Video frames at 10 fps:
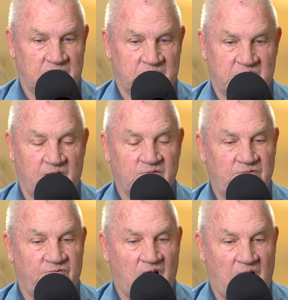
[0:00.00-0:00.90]

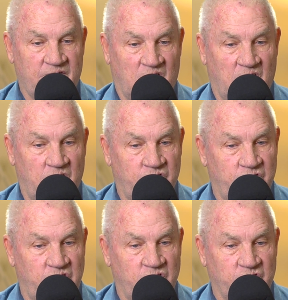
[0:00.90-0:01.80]
75,
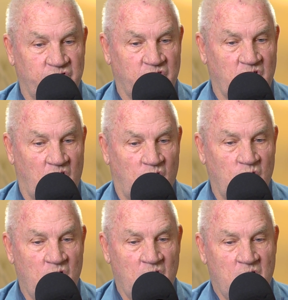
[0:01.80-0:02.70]
100 years ago,
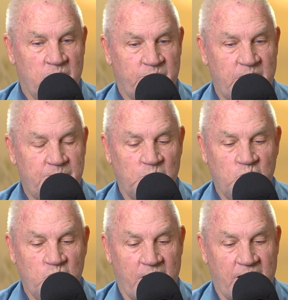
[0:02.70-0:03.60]
people
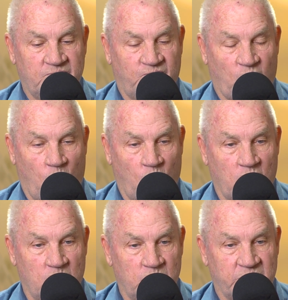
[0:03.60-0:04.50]
who had
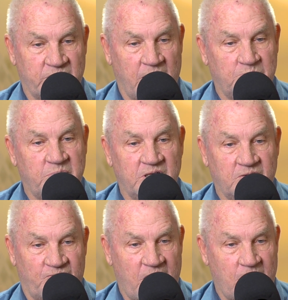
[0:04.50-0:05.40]
farms had
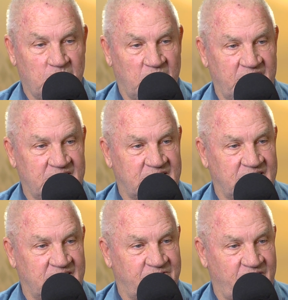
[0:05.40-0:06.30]
big families,
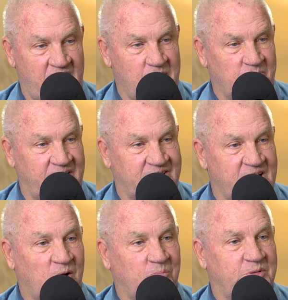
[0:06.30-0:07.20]
and the families
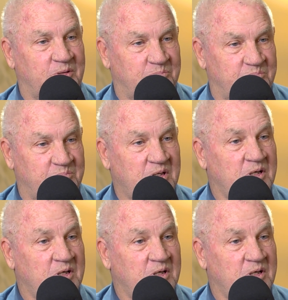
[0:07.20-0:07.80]
helped them